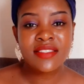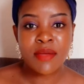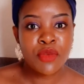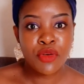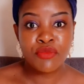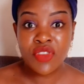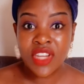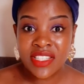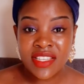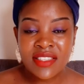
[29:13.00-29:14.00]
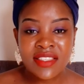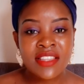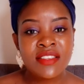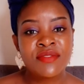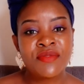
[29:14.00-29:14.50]
Some communities,
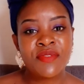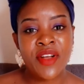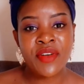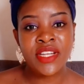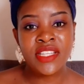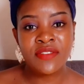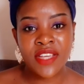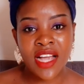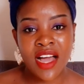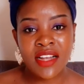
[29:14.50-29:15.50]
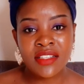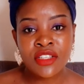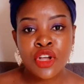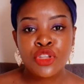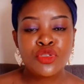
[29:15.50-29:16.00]
it is very
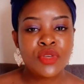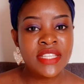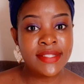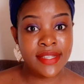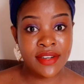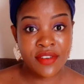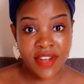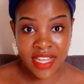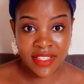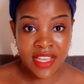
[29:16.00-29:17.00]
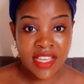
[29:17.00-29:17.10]
difficult to integrate.